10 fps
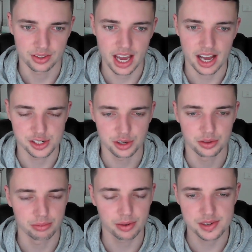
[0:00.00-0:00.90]
Yeah,
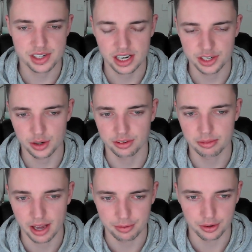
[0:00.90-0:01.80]
so Riverside, you do have to
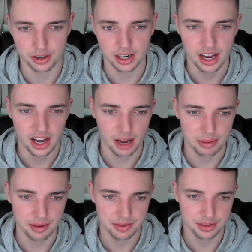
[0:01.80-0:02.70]
pay for it. I
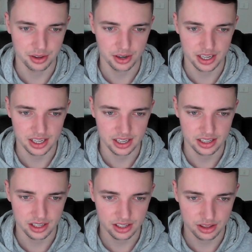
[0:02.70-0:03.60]
pay for 30,
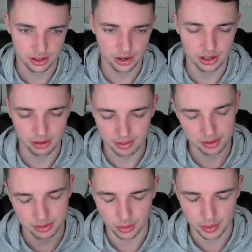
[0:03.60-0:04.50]

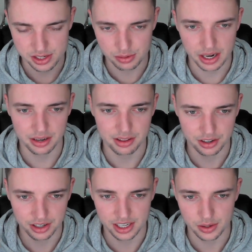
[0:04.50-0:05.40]
it's around
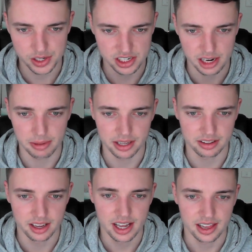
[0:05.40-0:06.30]
30 USD a month.
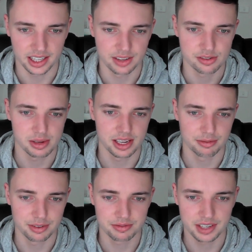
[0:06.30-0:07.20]
That gives me
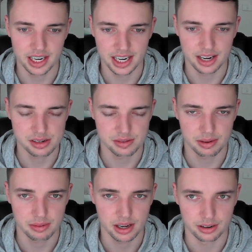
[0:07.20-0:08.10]
15 hours
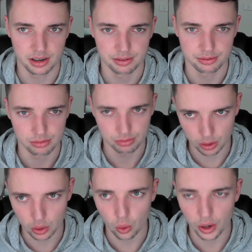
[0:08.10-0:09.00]
of
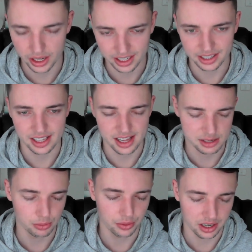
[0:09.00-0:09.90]
recording, and
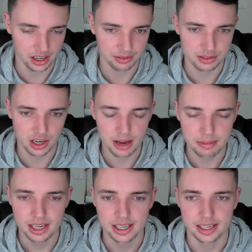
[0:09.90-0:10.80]
that's more than enough
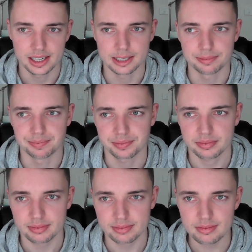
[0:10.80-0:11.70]
time.
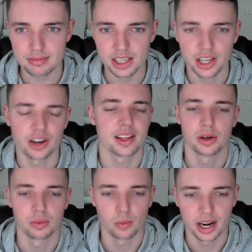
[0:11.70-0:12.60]

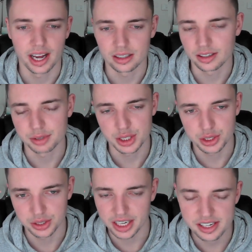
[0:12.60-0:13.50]
That's 1 hour every
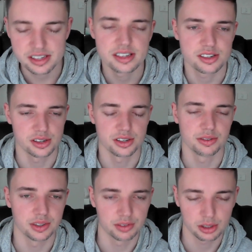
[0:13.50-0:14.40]
2 days. So
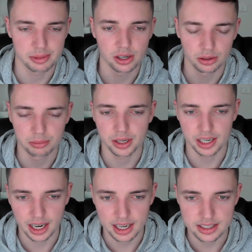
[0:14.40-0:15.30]
you've got to be going
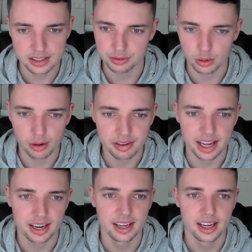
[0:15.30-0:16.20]
pretty hard to go over
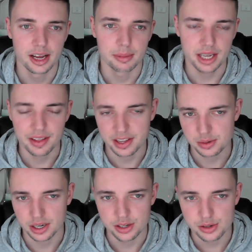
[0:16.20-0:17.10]
that. But yeah, that's
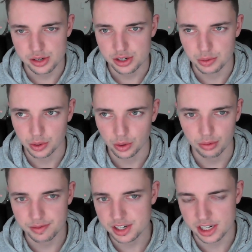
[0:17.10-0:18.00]
what I use to record.
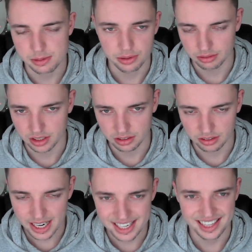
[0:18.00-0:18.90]
Riverside's been really
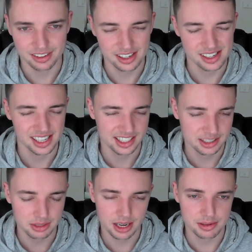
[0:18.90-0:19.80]
great. There are
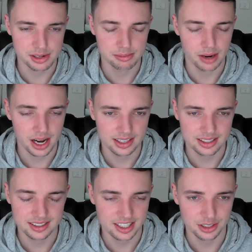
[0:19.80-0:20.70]
sometimes some
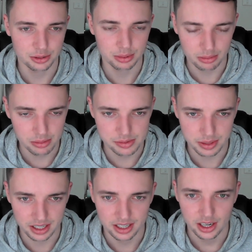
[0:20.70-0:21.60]
minor technical problems,
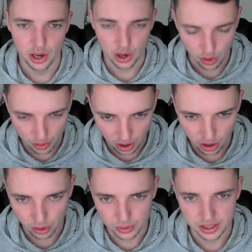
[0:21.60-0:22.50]
but on the
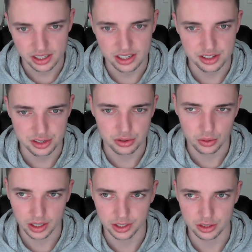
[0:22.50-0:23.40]
whole, it does do
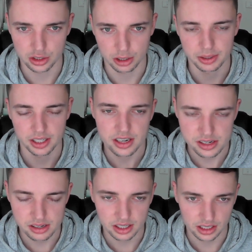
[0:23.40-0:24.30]
quite a good job, and it
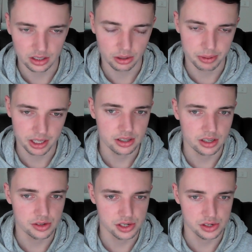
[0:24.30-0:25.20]
is a lot better
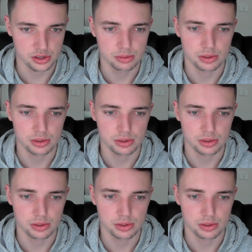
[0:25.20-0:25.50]
than using Zoom.